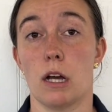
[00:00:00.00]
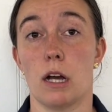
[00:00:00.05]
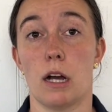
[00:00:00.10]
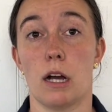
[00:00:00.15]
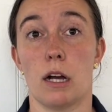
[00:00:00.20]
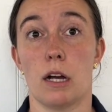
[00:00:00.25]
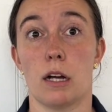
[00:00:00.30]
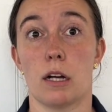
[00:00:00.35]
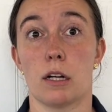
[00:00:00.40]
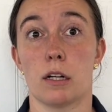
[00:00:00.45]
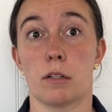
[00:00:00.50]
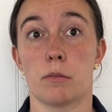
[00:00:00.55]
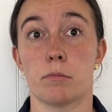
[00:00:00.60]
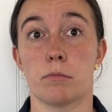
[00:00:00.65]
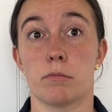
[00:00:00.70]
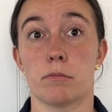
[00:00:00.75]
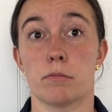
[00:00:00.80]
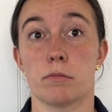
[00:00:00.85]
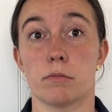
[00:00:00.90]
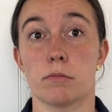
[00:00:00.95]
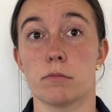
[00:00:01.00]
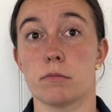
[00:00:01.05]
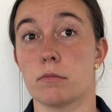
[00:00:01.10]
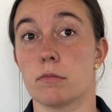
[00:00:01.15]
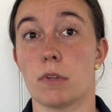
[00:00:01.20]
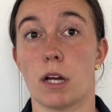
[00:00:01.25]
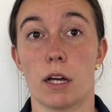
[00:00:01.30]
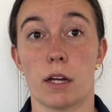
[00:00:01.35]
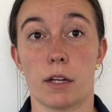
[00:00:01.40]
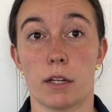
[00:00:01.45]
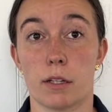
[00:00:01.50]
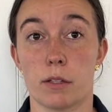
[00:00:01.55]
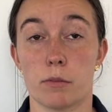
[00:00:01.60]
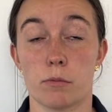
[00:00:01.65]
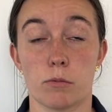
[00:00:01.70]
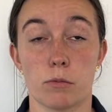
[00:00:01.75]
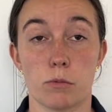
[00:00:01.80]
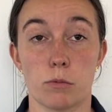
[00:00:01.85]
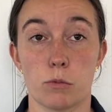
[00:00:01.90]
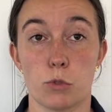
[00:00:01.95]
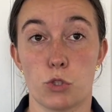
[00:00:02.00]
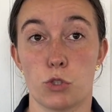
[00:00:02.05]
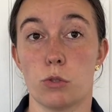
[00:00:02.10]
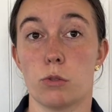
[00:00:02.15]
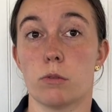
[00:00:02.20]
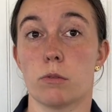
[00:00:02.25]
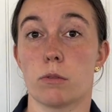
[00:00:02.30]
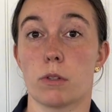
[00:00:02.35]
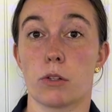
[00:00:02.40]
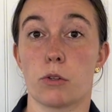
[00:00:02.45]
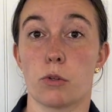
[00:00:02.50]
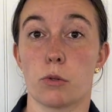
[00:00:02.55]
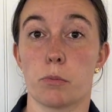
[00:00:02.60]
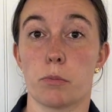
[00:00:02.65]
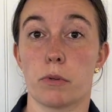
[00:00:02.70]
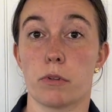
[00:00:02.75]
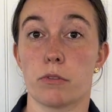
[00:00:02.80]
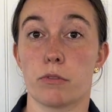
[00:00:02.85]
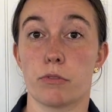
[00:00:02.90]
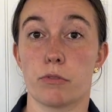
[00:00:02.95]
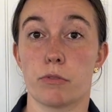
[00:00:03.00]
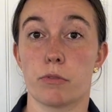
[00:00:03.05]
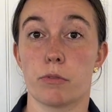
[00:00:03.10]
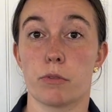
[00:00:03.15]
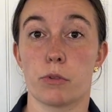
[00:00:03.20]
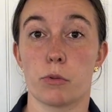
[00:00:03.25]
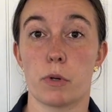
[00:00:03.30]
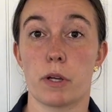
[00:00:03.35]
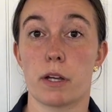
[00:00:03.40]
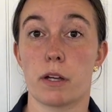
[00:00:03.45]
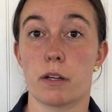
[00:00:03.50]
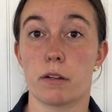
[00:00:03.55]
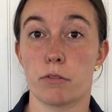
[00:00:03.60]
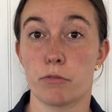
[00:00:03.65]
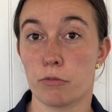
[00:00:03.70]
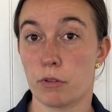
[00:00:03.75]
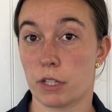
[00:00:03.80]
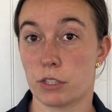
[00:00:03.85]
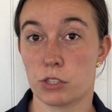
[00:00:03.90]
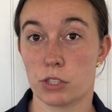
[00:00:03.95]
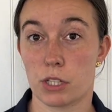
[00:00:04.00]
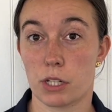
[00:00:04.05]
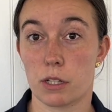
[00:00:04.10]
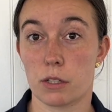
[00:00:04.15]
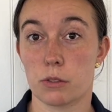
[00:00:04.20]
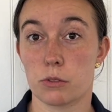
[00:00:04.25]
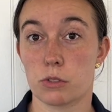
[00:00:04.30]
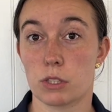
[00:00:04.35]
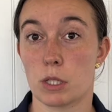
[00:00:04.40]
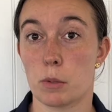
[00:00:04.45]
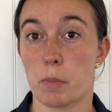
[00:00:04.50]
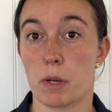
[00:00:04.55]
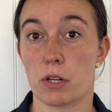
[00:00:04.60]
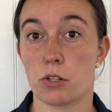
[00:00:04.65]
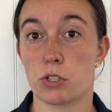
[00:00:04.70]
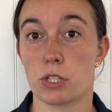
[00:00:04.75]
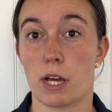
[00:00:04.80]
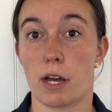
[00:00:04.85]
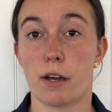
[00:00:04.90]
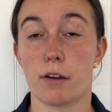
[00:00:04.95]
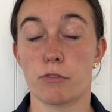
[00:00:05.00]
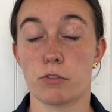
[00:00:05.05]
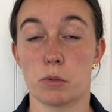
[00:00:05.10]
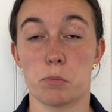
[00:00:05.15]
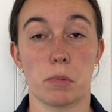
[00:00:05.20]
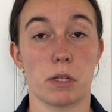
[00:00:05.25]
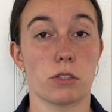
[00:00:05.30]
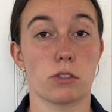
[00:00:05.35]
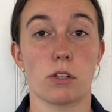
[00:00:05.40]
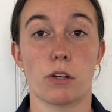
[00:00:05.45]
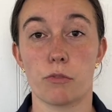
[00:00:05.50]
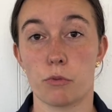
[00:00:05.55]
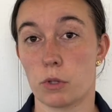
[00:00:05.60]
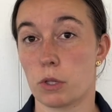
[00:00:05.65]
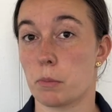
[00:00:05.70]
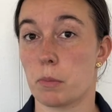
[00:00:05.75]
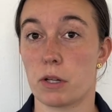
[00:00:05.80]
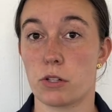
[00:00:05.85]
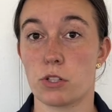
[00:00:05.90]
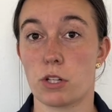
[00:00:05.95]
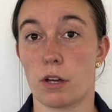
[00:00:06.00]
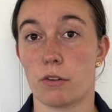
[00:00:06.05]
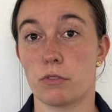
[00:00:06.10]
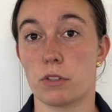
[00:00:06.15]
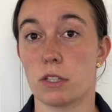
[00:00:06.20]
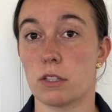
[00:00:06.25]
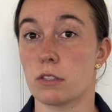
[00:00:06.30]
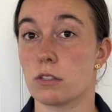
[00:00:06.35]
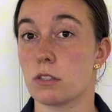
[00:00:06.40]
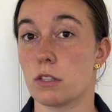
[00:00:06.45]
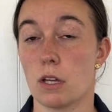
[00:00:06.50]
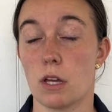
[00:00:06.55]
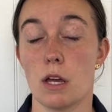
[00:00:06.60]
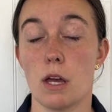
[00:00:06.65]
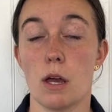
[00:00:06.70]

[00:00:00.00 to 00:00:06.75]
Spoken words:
I shoot a group of 3 fletched arrows at a bear shaft, and based off where the bear shaft is,